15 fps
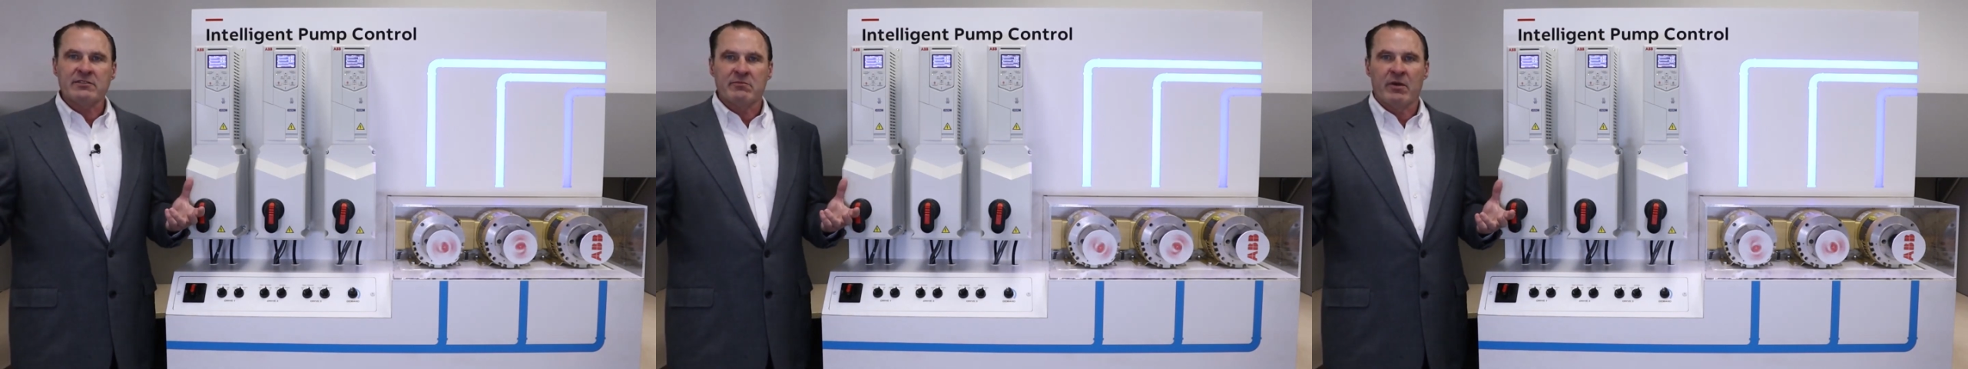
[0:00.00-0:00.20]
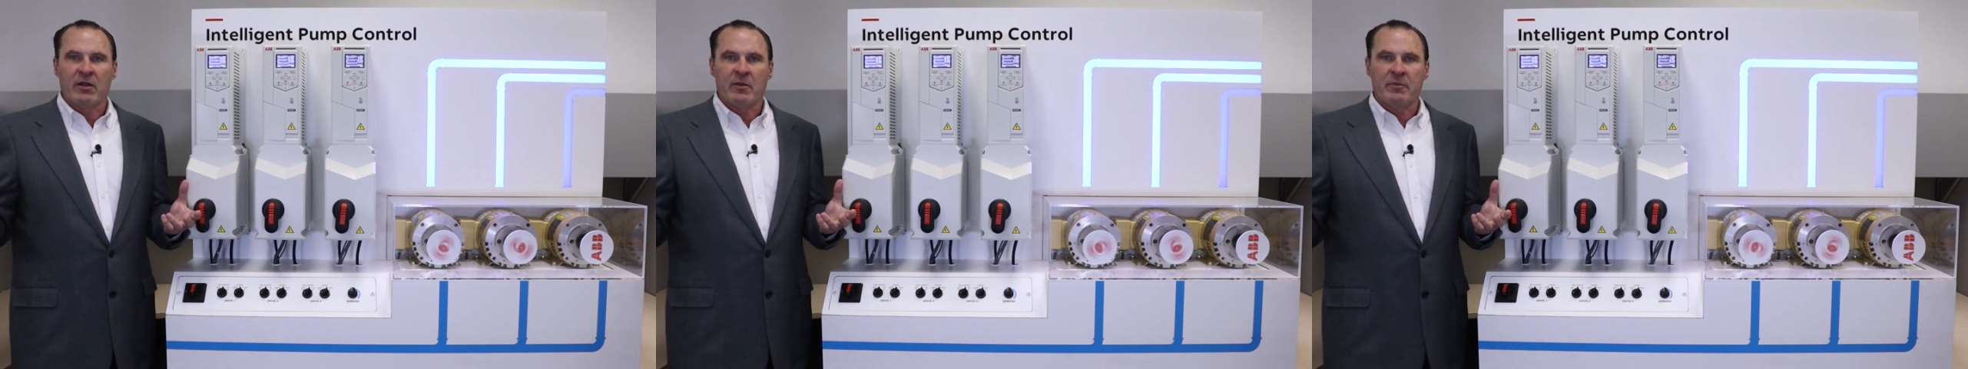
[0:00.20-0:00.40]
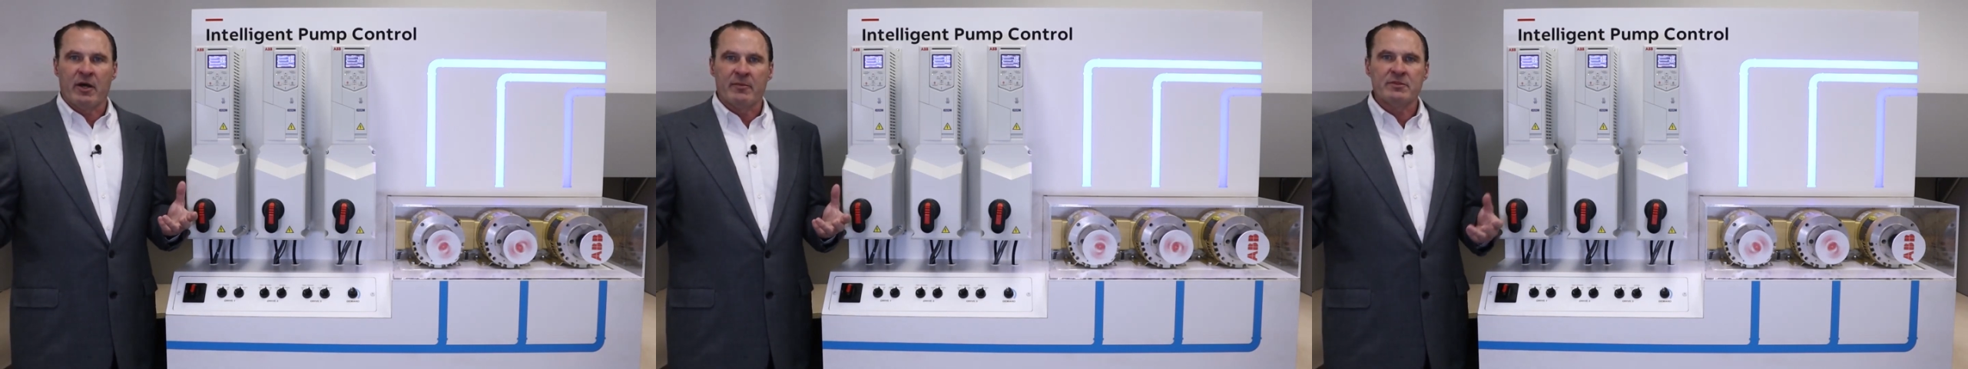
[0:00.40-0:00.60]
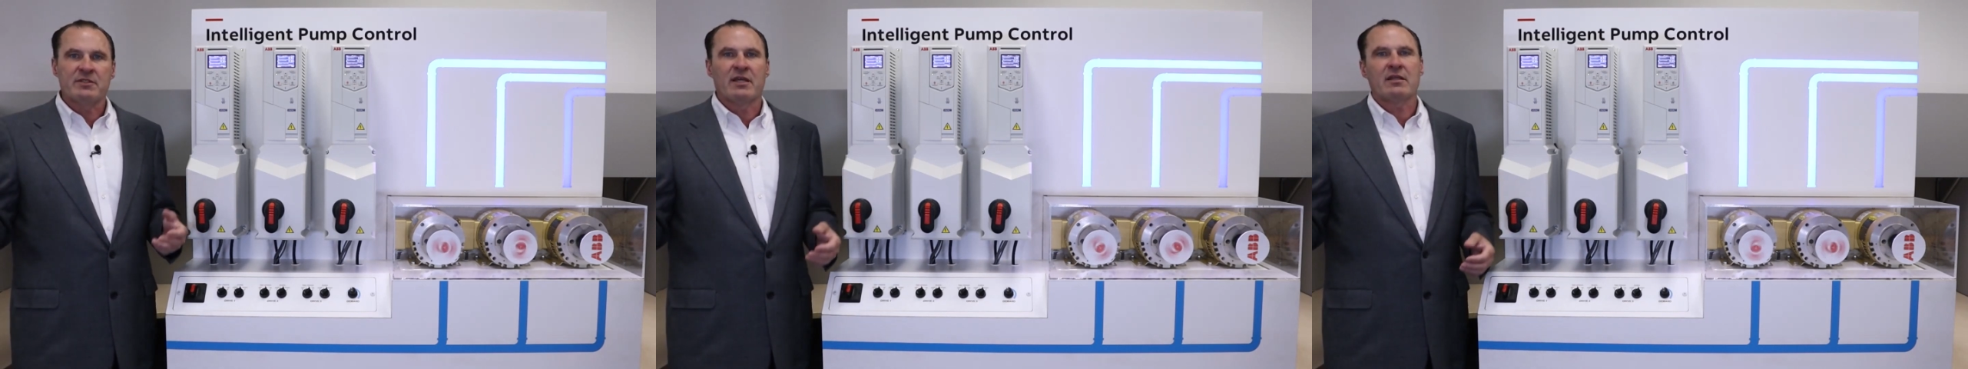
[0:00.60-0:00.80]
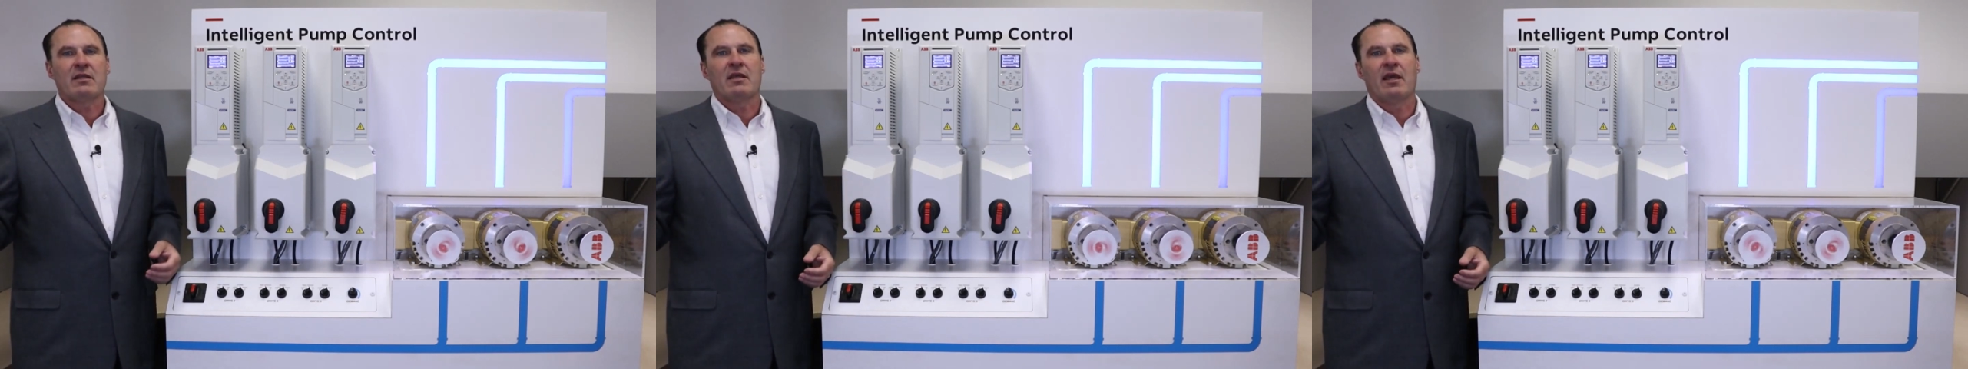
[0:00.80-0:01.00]
amount of pumps
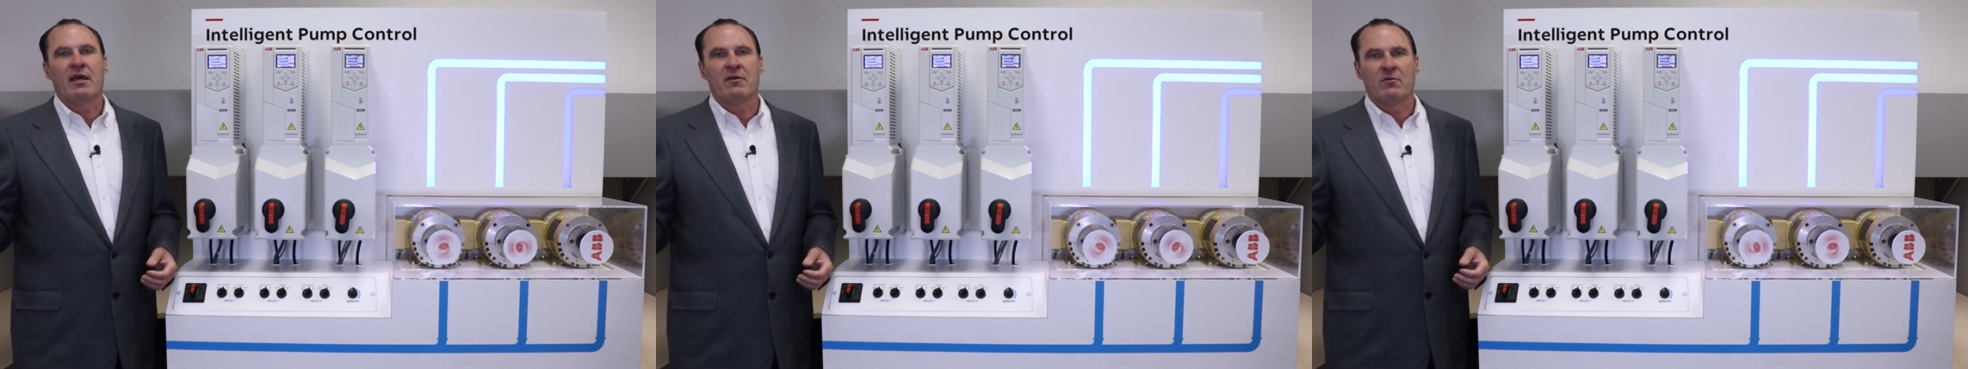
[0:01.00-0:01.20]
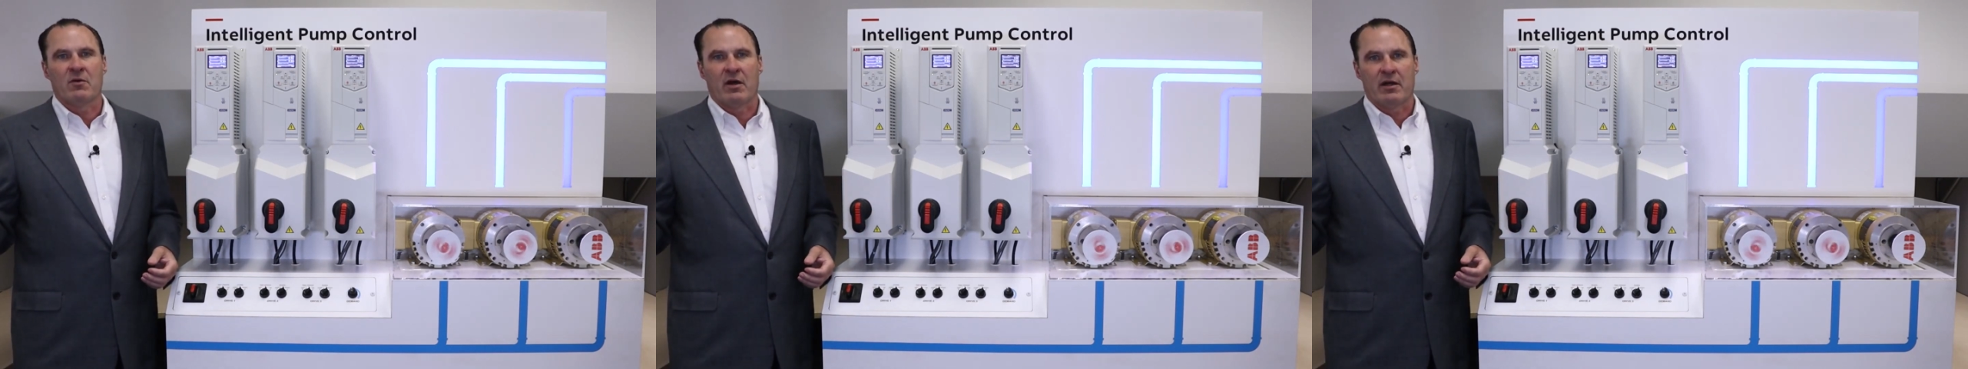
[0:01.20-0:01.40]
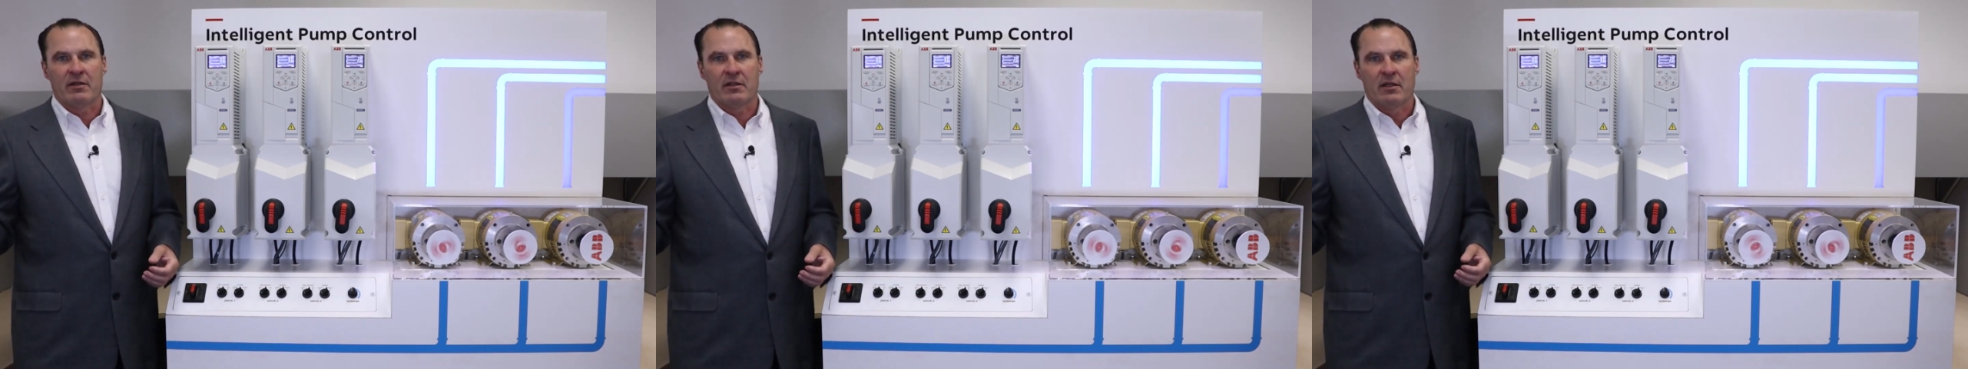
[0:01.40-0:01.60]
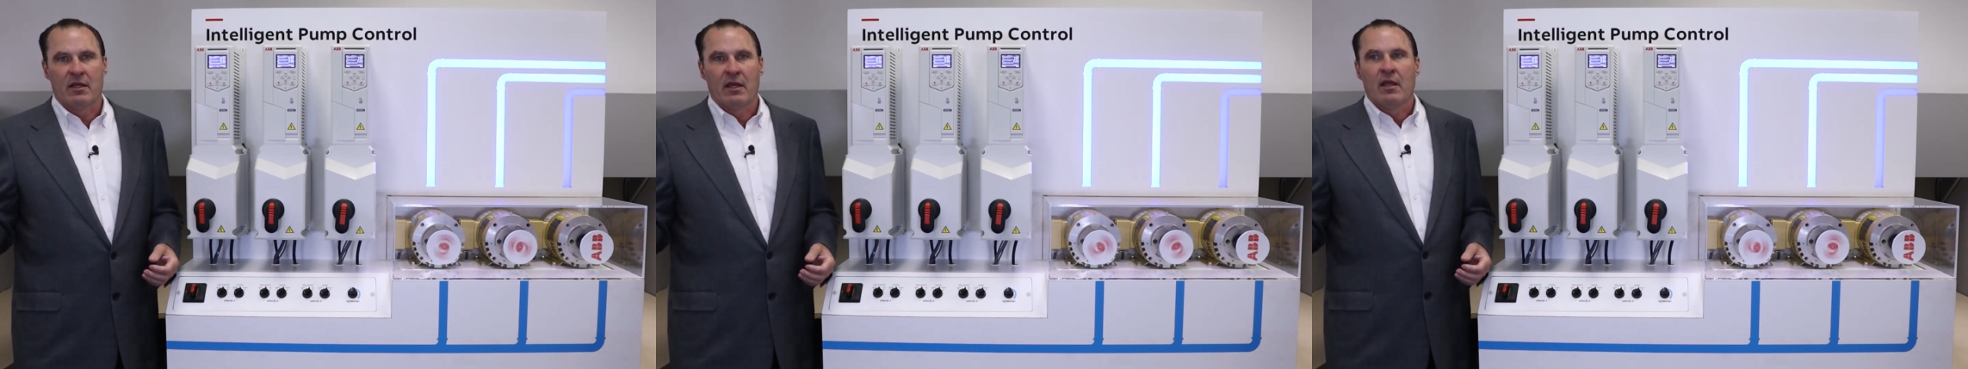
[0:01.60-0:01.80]
that can run.